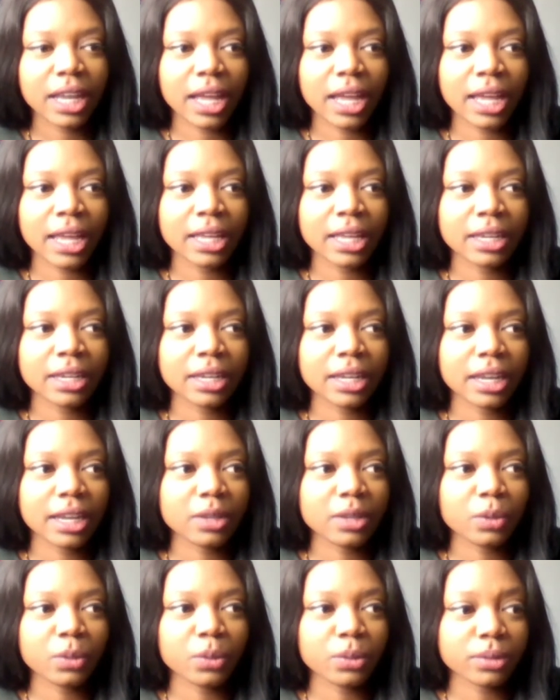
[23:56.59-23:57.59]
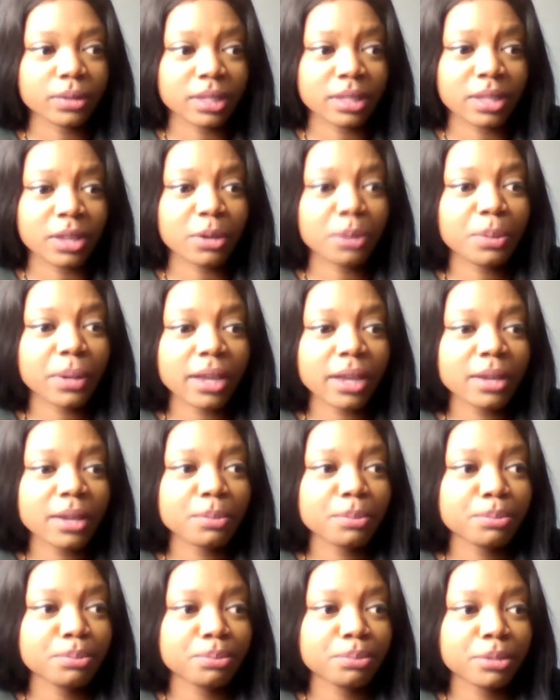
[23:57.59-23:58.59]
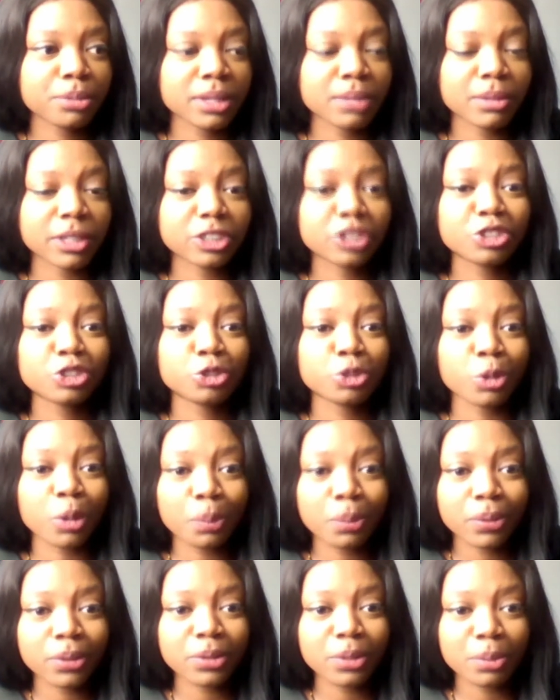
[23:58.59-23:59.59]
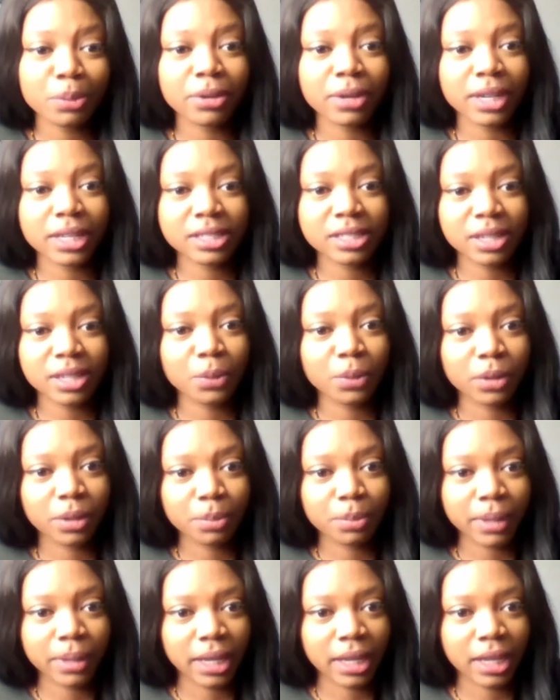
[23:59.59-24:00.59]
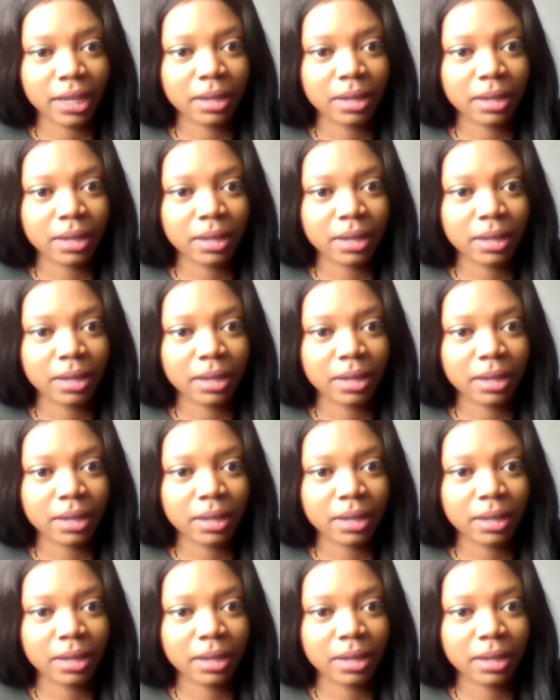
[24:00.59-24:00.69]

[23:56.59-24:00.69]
And they're paying pretty much triple the price that we're paying